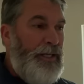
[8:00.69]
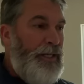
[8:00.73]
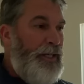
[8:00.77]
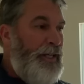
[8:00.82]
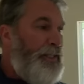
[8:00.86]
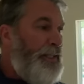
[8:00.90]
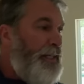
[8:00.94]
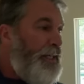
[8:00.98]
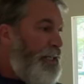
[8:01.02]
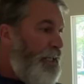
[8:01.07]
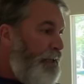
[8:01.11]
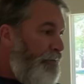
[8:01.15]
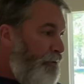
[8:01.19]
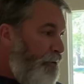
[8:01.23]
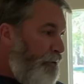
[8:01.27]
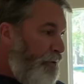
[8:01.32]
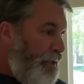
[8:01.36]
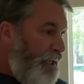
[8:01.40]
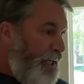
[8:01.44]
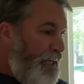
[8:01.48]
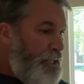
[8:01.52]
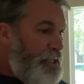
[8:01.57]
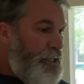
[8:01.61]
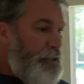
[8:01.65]
and they give you
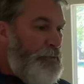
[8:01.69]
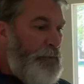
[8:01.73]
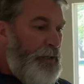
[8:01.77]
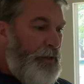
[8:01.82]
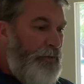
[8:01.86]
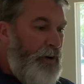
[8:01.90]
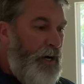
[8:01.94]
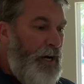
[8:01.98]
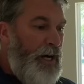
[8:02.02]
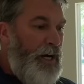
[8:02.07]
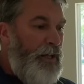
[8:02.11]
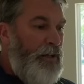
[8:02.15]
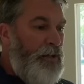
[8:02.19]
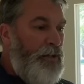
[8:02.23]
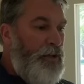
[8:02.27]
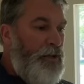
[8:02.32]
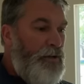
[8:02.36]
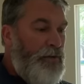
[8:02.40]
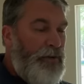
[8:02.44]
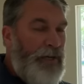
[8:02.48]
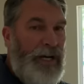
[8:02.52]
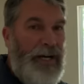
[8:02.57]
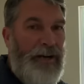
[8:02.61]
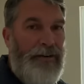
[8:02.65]
an estimate of how
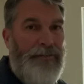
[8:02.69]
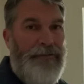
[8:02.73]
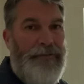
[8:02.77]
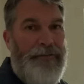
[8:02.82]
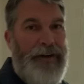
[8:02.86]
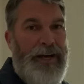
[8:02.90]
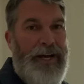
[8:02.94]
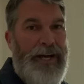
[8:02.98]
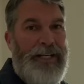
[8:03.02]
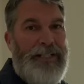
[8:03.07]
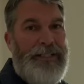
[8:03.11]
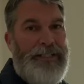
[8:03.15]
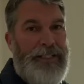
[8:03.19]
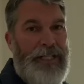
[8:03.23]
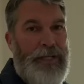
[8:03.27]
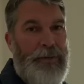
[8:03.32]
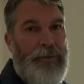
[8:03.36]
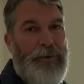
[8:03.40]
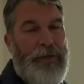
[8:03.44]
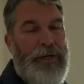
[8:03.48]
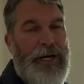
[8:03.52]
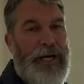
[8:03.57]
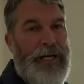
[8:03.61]
long, how fast that will